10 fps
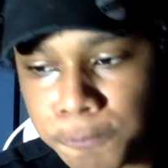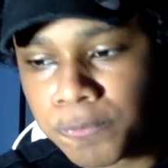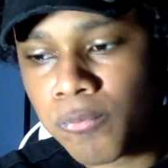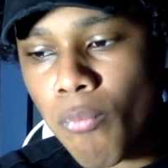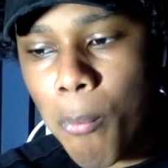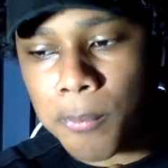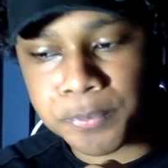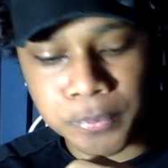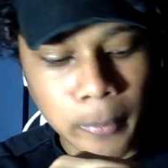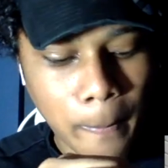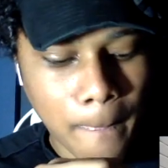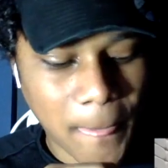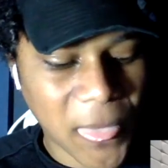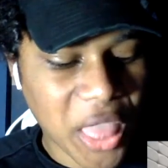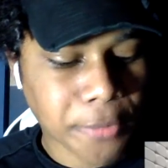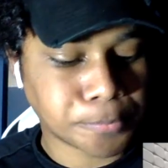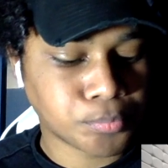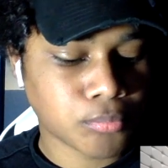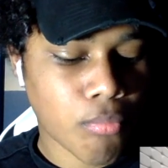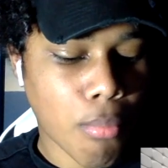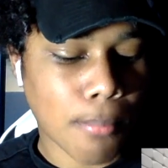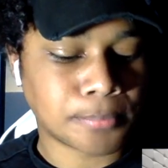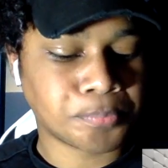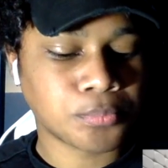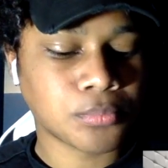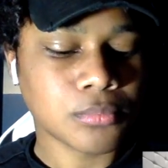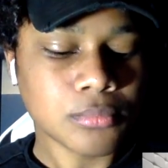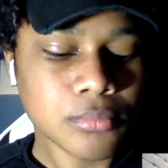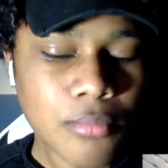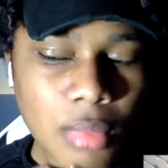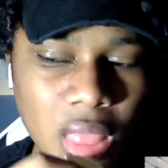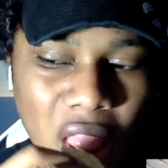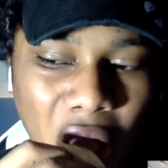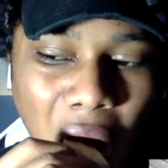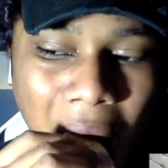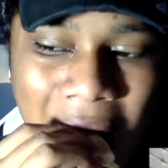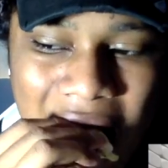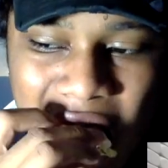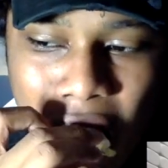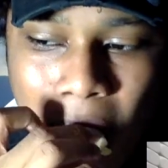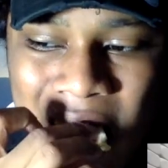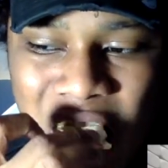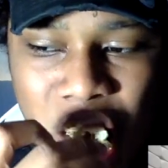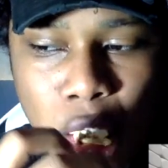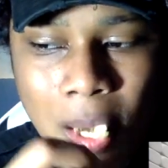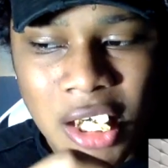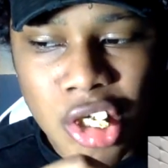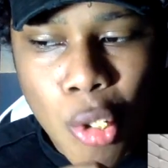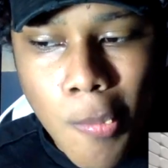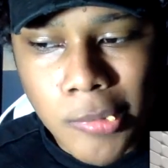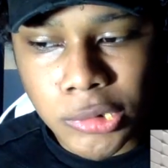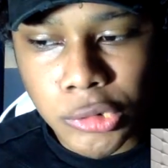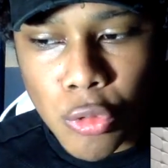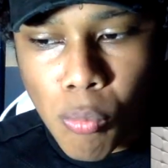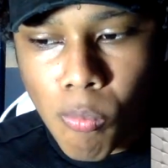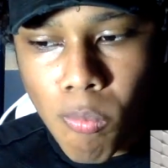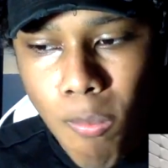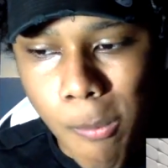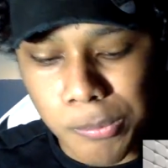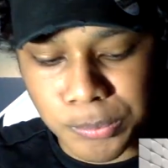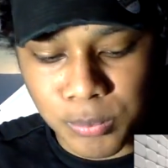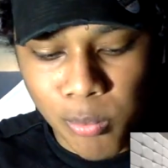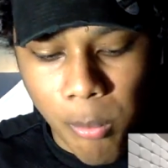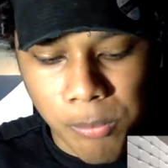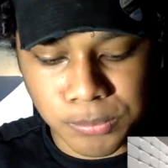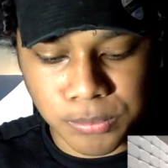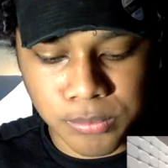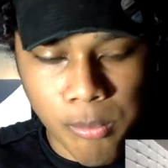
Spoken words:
pillow. Never show nobody what your card is. If you become the doctor, I give you instructions at the end, if